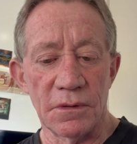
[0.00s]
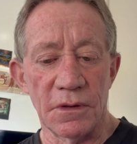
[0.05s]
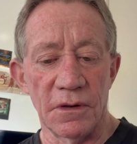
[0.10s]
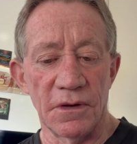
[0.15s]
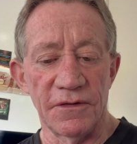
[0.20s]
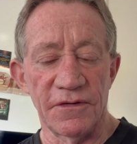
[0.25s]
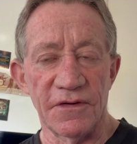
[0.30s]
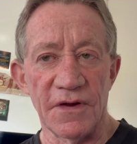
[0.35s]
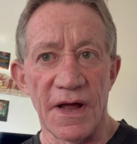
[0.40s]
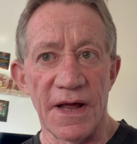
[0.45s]

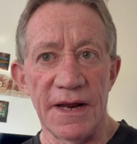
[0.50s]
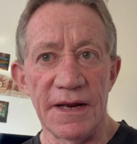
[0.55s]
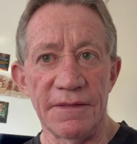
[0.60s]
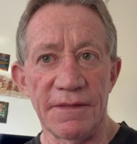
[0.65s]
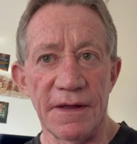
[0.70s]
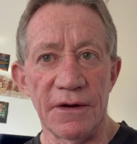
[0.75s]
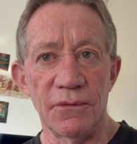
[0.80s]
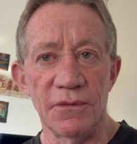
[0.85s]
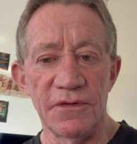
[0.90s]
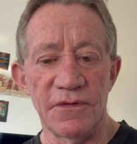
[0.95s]
say,
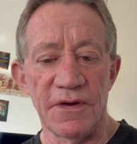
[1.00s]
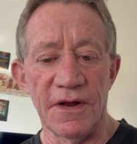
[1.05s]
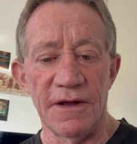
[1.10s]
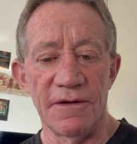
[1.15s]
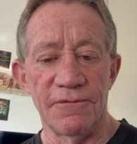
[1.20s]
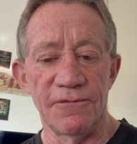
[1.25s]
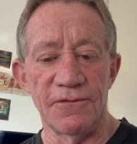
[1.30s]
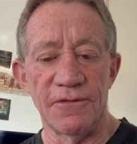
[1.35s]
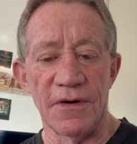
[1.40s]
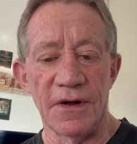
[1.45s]
they always
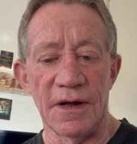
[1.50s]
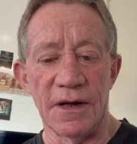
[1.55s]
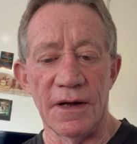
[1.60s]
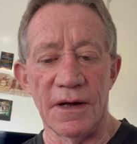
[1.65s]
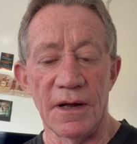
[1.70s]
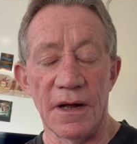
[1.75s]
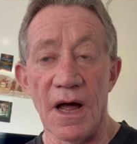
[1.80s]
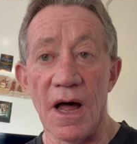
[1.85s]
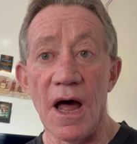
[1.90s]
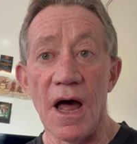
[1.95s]
have
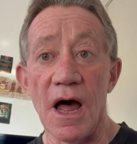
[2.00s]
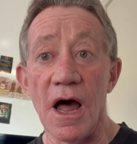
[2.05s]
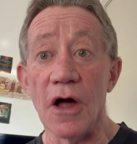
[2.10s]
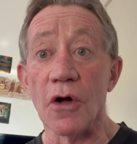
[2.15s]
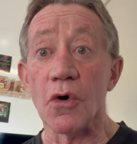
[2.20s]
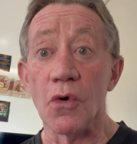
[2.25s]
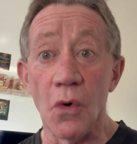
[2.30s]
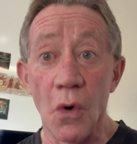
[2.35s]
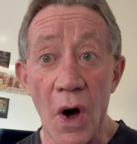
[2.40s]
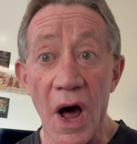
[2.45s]
a
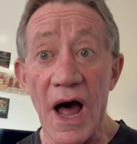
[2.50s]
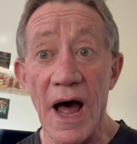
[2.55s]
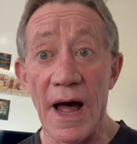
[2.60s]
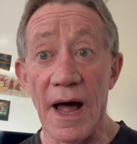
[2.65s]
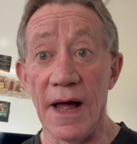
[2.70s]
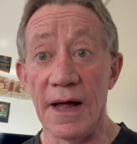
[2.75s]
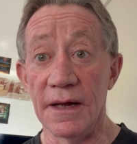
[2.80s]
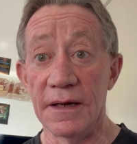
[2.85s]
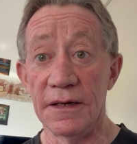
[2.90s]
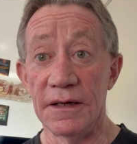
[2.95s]

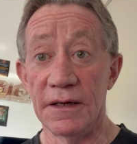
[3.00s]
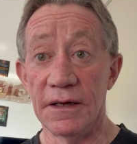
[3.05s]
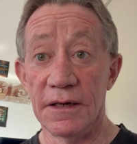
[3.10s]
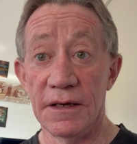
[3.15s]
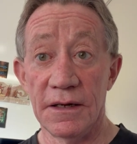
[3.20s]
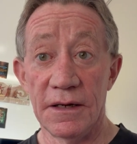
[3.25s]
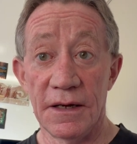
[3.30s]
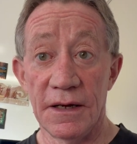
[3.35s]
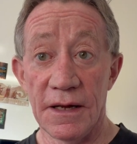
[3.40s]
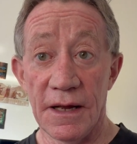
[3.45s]
koha
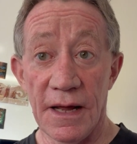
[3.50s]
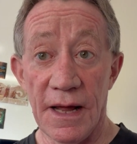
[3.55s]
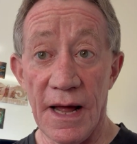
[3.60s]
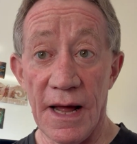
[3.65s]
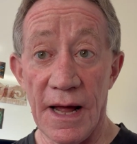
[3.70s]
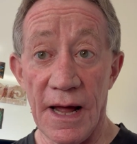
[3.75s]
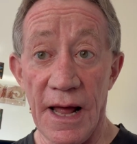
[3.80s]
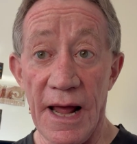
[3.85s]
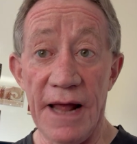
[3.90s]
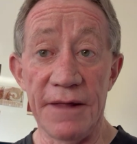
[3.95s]

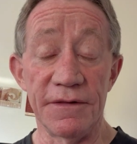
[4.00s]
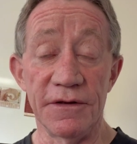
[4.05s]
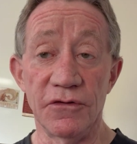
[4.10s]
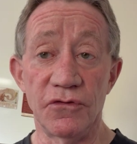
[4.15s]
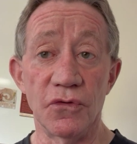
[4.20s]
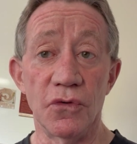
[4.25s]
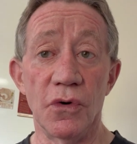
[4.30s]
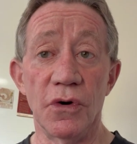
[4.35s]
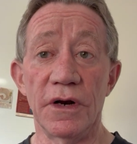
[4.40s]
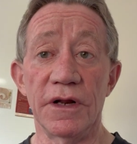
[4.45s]
at the
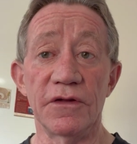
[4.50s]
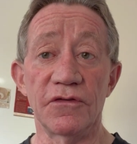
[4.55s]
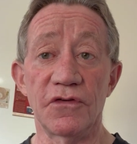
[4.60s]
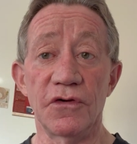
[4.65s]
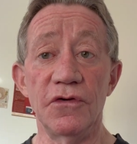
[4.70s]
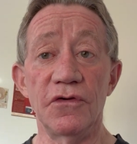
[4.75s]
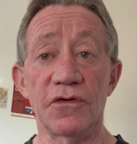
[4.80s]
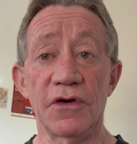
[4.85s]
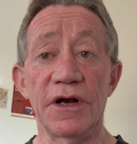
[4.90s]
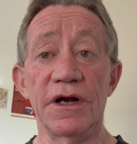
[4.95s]
door, and it's
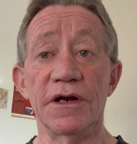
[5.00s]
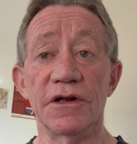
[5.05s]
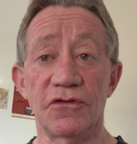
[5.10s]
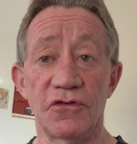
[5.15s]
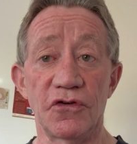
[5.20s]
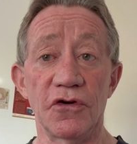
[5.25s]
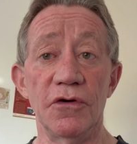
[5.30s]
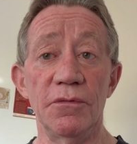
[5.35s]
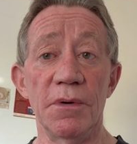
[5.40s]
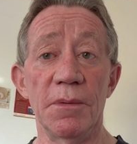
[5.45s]
usually in a
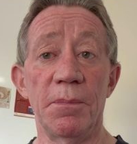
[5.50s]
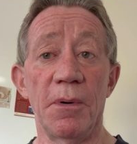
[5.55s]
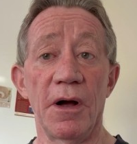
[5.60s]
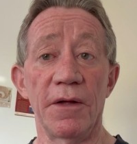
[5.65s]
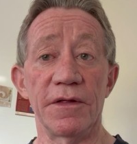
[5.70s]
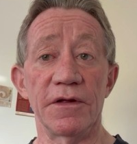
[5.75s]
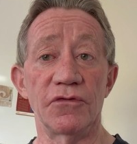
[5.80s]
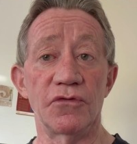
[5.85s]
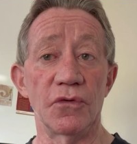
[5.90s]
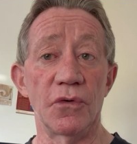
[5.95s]
tuba by
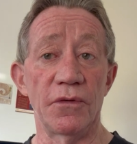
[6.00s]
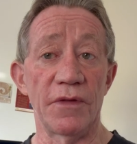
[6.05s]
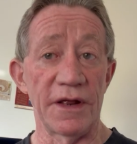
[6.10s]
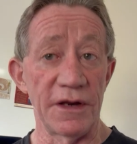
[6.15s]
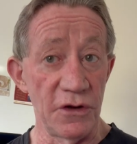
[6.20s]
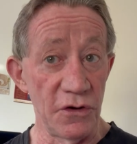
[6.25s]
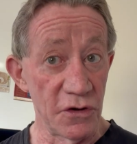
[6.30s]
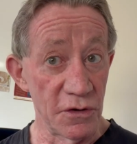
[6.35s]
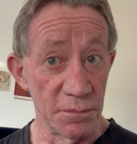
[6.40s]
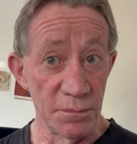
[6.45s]
the door that
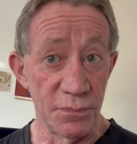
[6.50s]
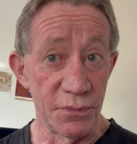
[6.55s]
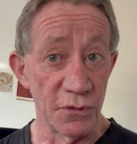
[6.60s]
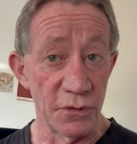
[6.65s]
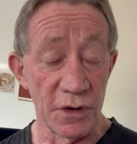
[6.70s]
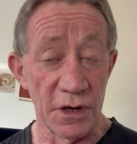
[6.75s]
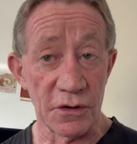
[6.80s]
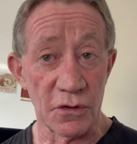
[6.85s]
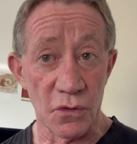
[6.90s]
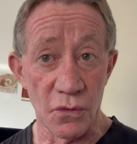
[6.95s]
you can
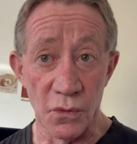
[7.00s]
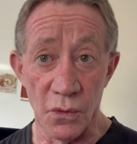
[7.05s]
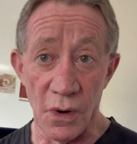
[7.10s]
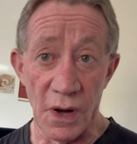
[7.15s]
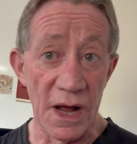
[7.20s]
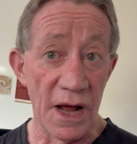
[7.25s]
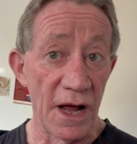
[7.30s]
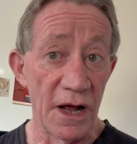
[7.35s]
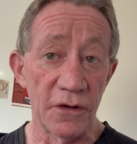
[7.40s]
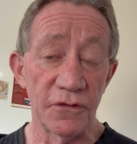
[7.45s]
put a
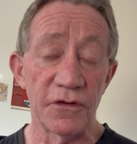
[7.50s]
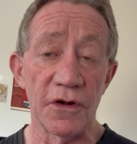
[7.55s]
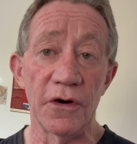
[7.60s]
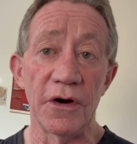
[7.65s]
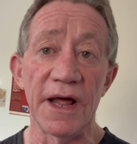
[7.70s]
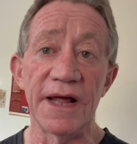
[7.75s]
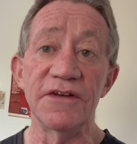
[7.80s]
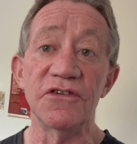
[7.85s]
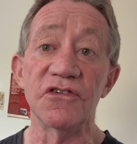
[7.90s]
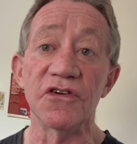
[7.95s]
koha
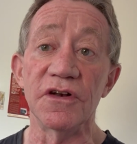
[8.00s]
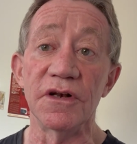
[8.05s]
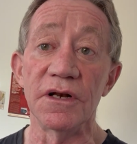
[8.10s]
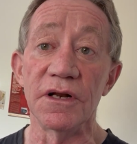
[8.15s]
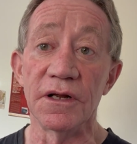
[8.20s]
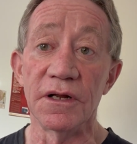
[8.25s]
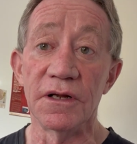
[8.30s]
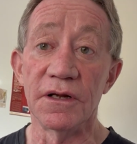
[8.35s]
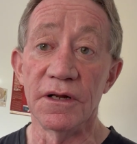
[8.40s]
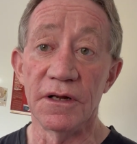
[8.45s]
donation
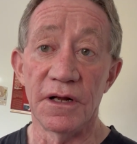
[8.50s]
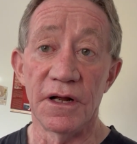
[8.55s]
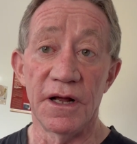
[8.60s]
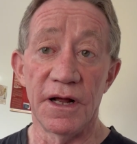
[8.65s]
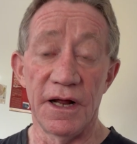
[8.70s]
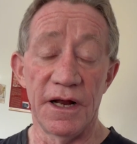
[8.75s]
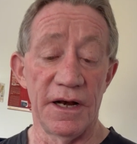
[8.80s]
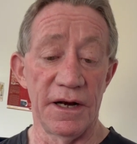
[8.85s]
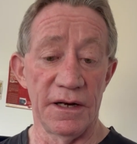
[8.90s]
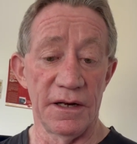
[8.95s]

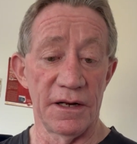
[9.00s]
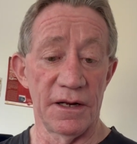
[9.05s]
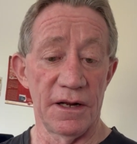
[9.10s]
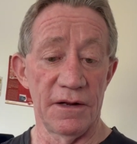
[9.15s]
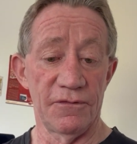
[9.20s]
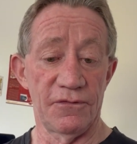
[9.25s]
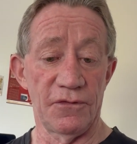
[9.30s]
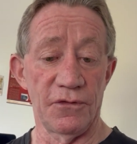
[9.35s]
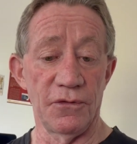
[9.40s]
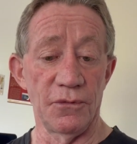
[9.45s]
in
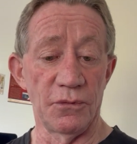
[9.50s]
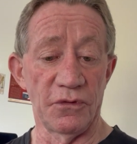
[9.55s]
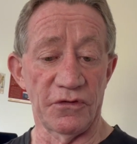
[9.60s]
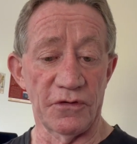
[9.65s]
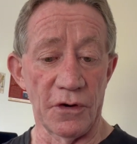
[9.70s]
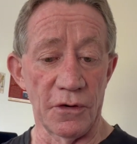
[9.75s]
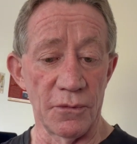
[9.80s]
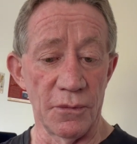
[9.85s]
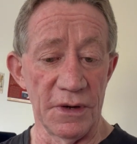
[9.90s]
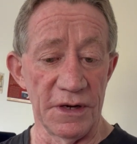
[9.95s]
if you
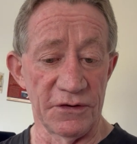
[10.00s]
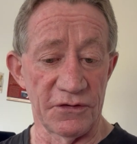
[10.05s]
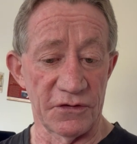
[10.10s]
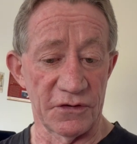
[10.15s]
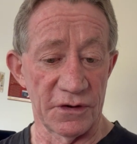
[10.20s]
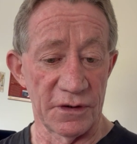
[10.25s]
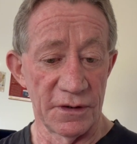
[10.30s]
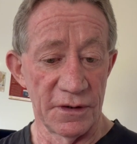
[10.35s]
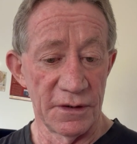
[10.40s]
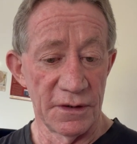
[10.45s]
so
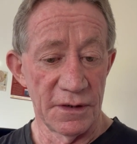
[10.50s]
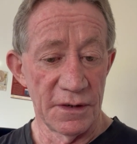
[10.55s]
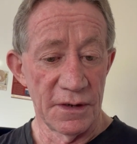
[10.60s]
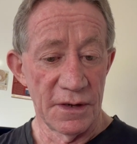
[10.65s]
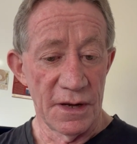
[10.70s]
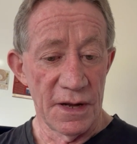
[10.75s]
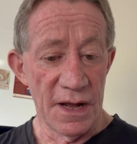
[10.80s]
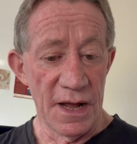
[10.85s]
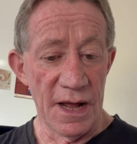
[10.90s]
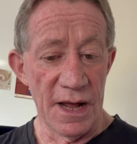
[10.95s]
wish.
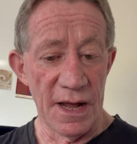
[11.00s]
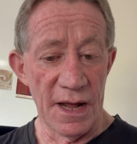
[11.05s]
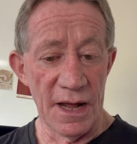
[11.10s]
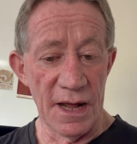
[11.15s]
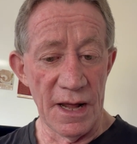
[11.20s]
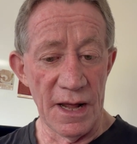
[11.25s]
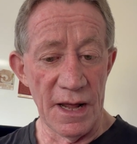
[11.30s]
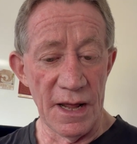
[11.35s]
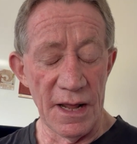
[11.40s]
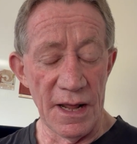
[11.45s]

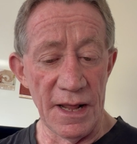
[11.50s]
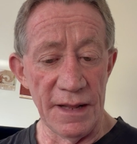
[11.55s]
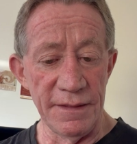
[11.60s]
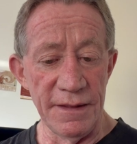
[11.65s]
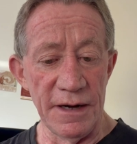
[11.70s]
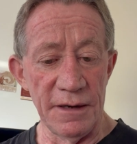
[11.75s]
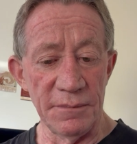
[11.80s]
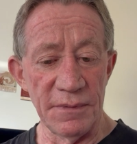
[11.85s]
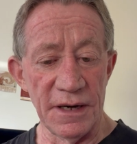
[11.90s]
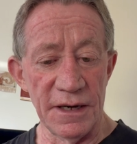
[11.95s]
And
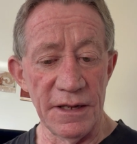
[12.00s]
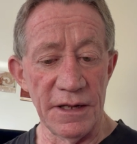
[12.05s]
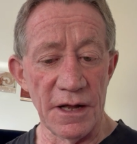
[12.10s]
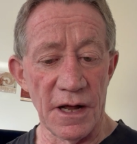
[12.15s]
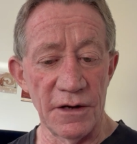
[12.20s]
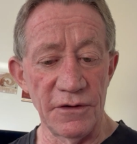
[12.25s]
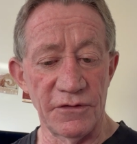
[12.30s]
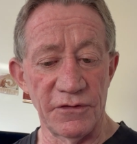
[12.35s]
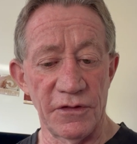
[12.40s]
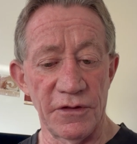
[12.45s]
then I'm going to
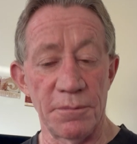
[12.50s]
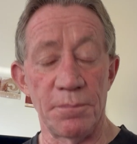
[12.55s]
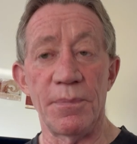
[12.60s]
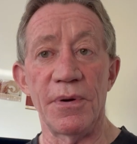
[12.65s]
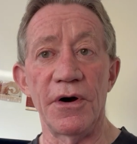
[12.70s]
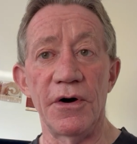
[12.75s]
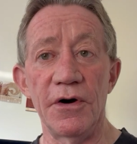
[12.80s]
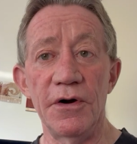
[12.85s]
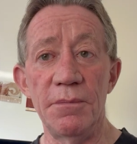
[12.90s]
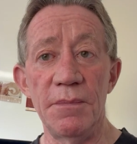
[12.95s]
go to the
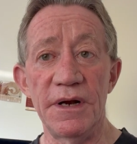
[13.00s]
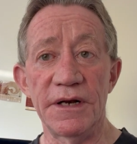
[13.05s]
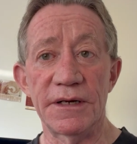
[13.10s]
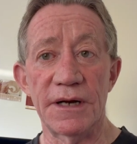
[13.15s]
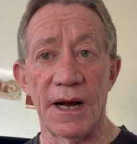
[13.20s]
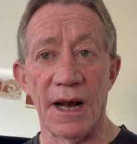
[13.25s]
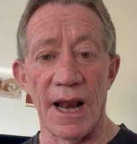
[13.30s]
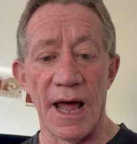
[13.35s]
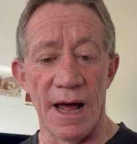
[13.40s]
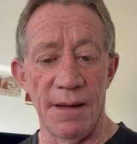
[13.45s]
Pyramid
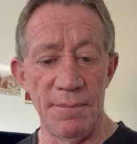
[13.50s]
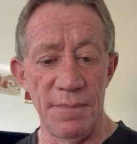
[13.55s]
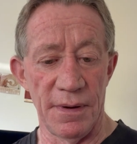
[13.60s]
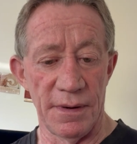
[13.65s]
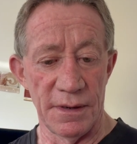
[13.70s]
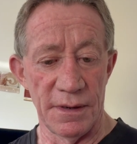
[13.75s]
Club,